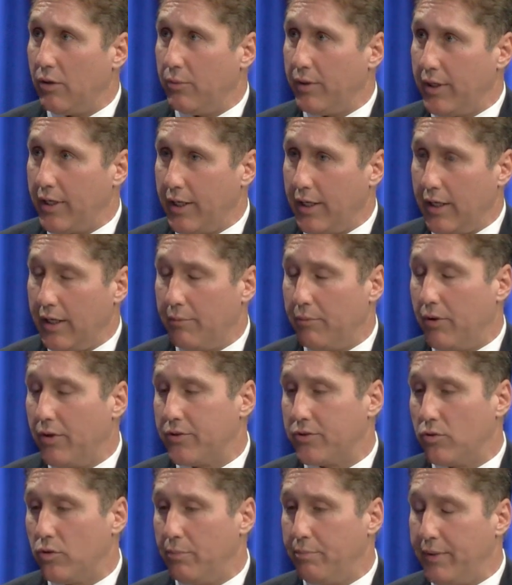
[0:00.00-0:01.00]
we can. I'm
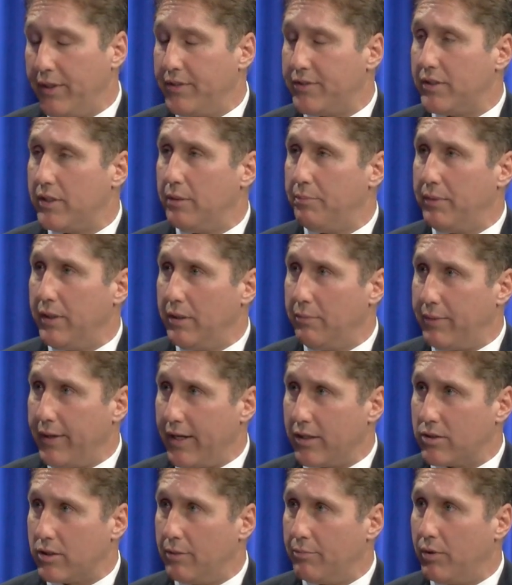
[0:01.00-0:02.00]
also a BCB
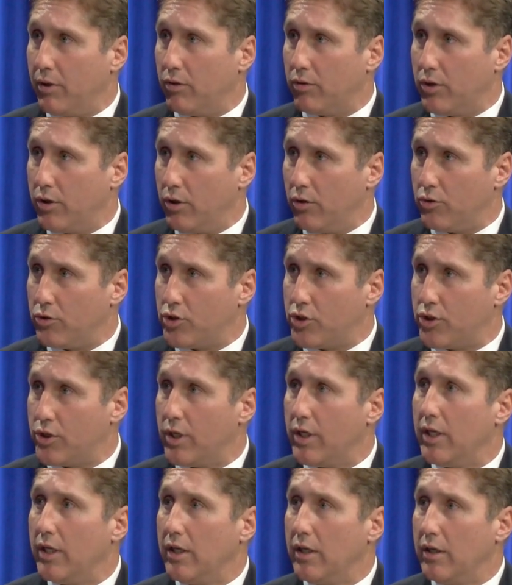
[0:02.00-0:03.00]
basketball coach
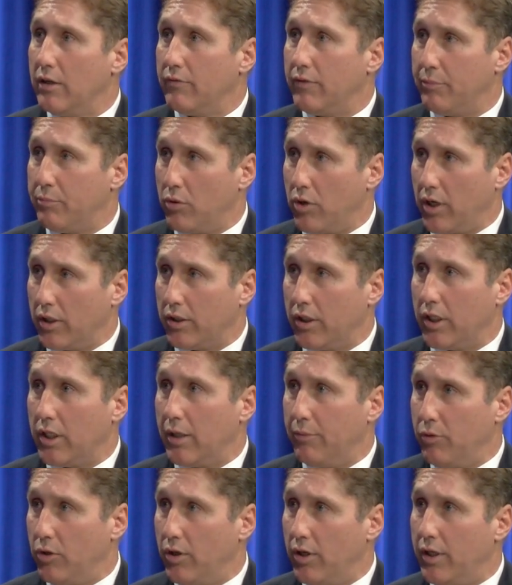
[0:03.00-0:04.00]
for Brockton
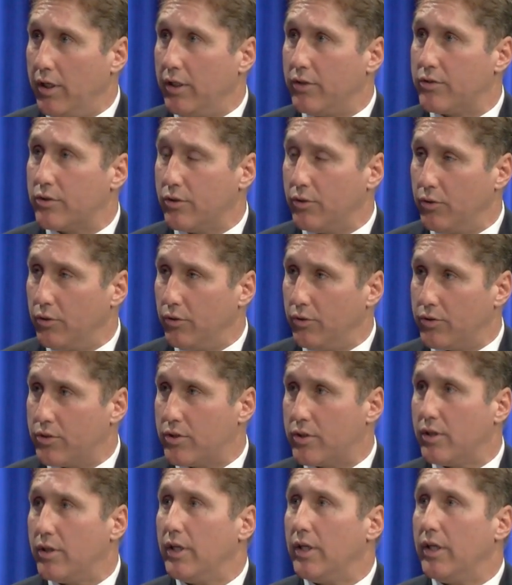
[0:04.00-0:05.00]
Community
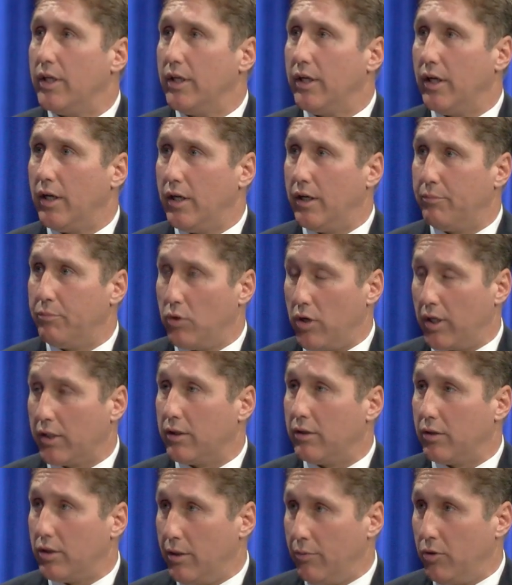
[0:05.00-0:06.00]
Schools, uh,
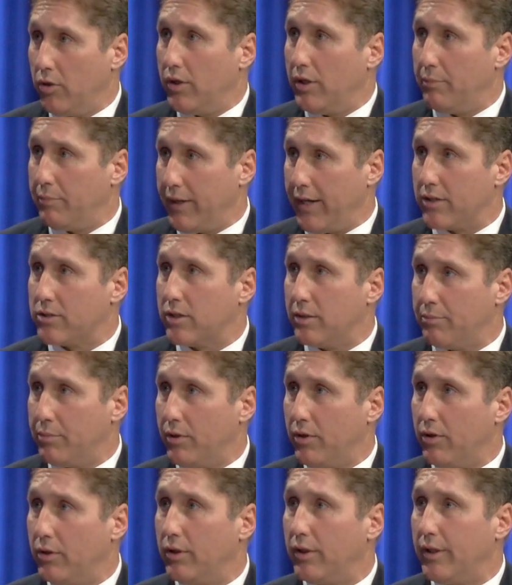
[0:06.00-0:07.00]
Brockton Community
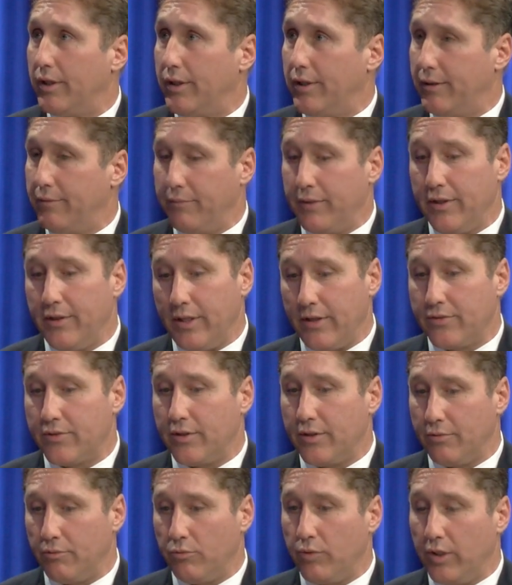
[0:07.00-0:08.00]
Basketball, um, and that's
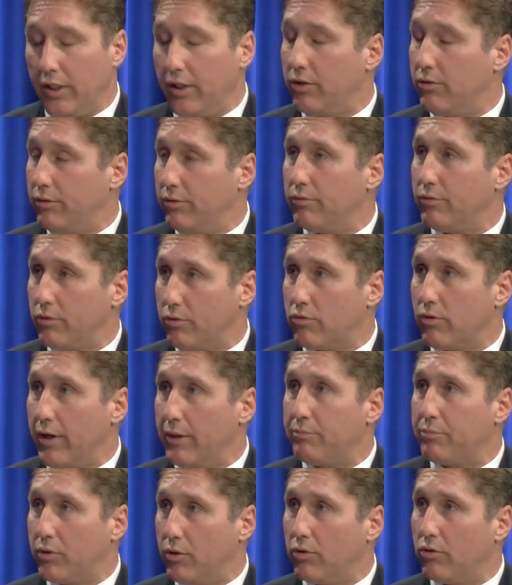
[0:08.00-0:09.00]
a really
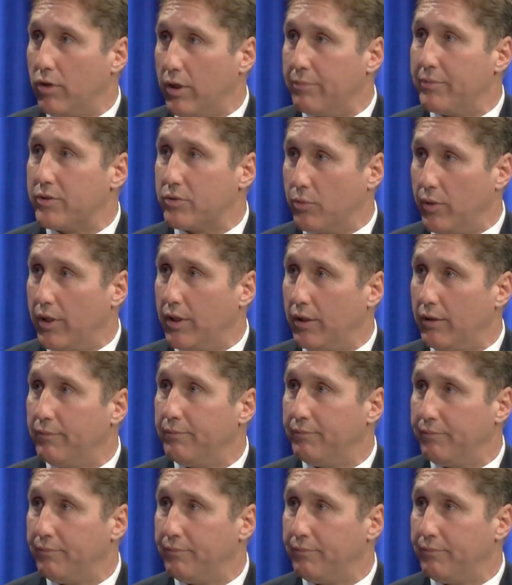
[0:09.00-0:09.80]
great program as well.